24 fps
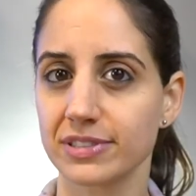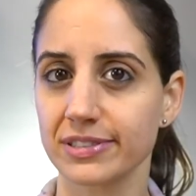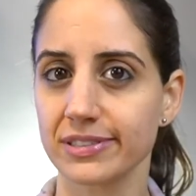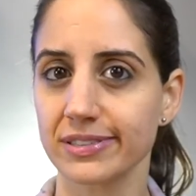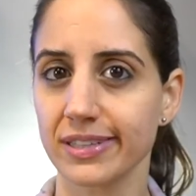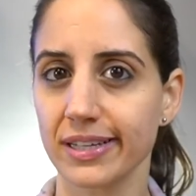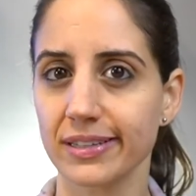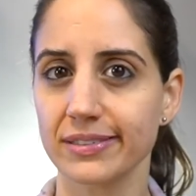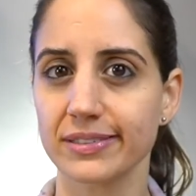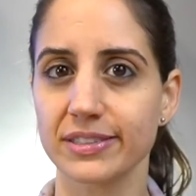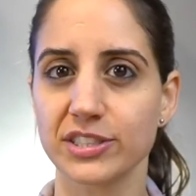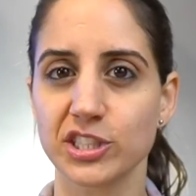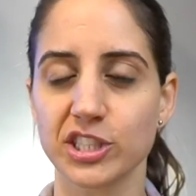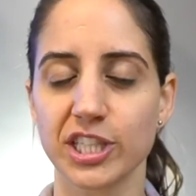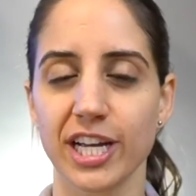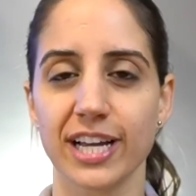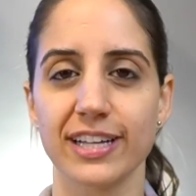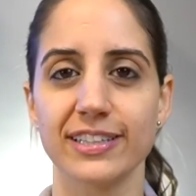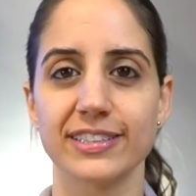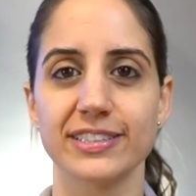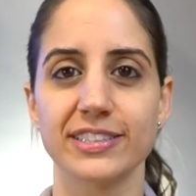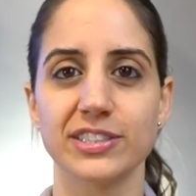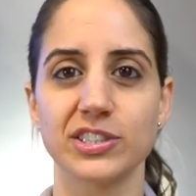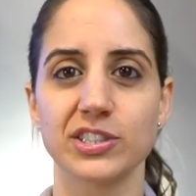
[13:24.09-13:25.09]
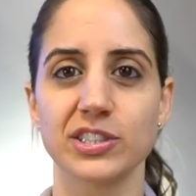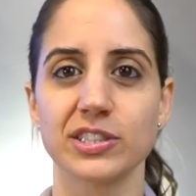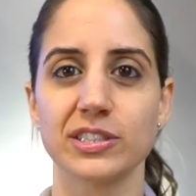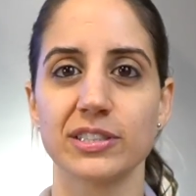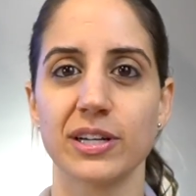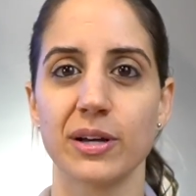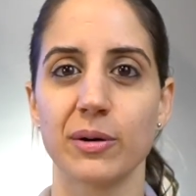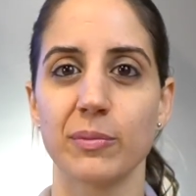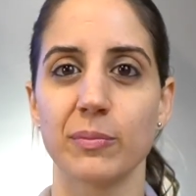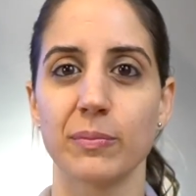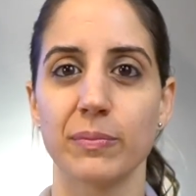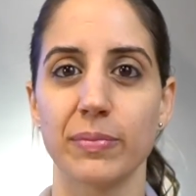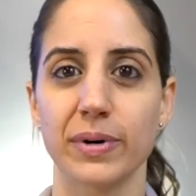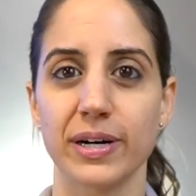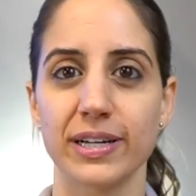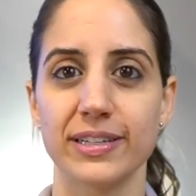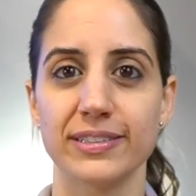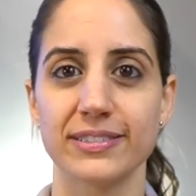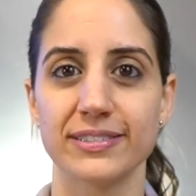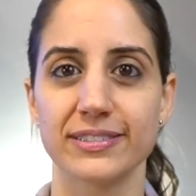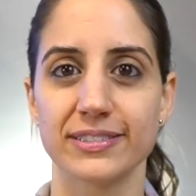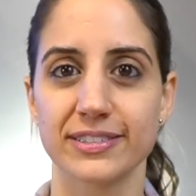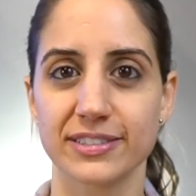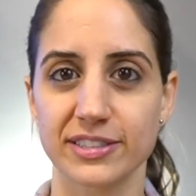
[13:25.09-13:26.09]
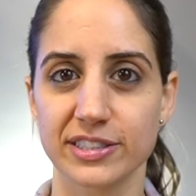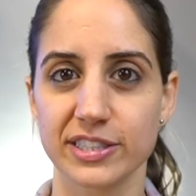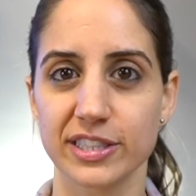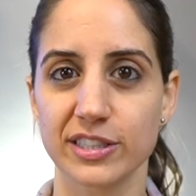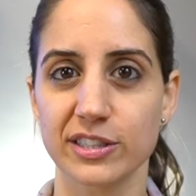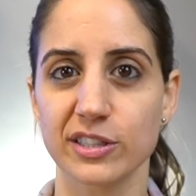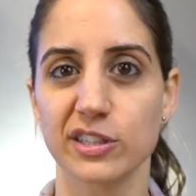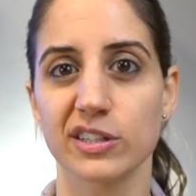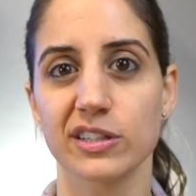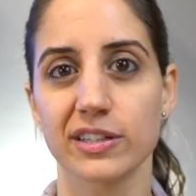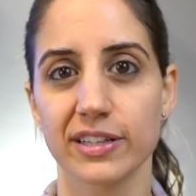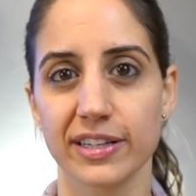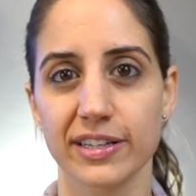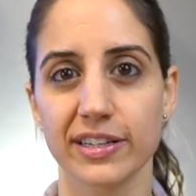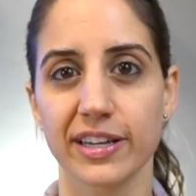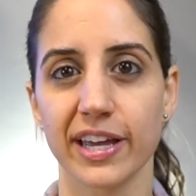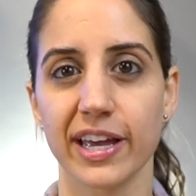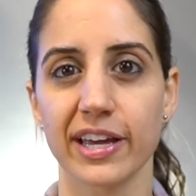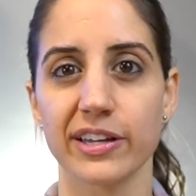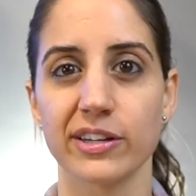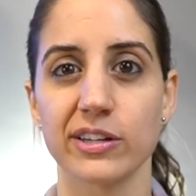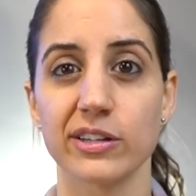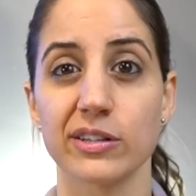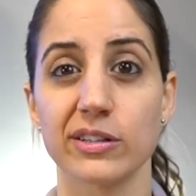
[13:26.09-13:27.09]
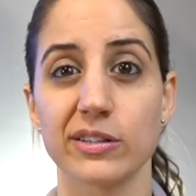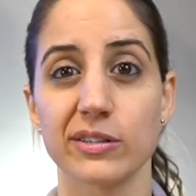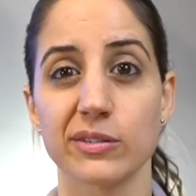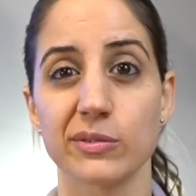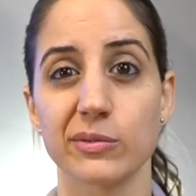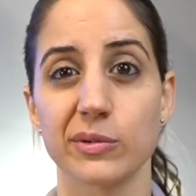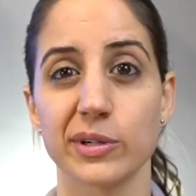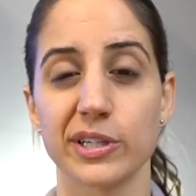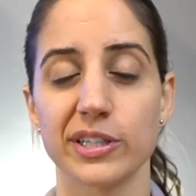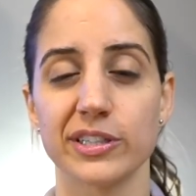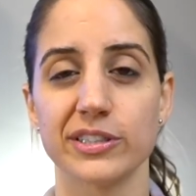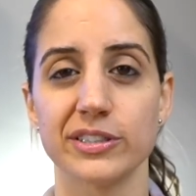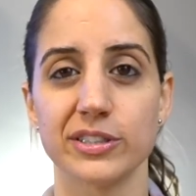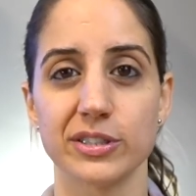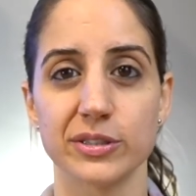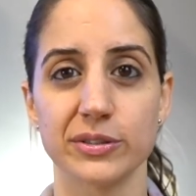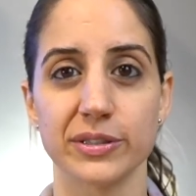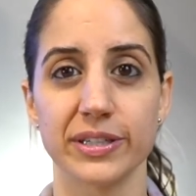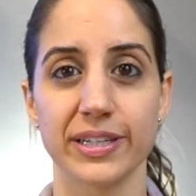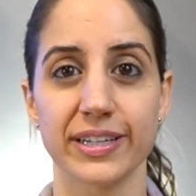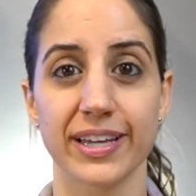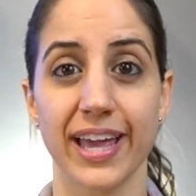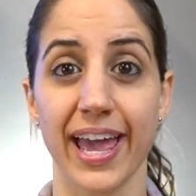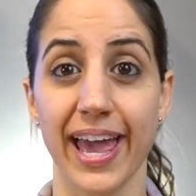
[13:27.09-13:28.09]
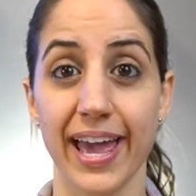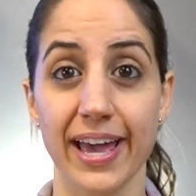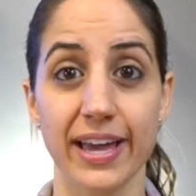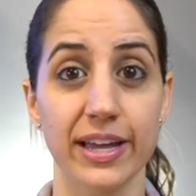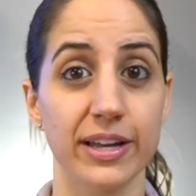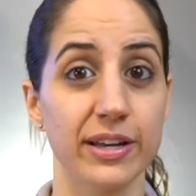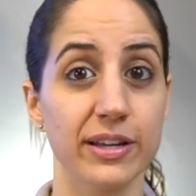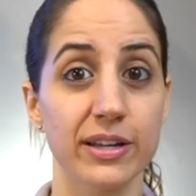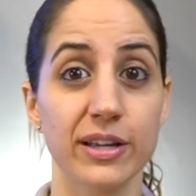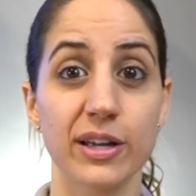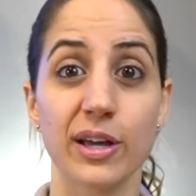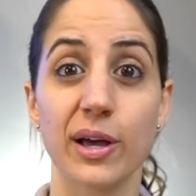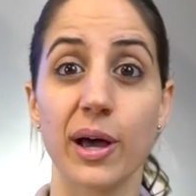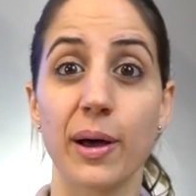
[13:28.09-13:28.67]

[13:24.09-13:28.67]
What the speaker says: slightly challenged but still can handle what you're doing and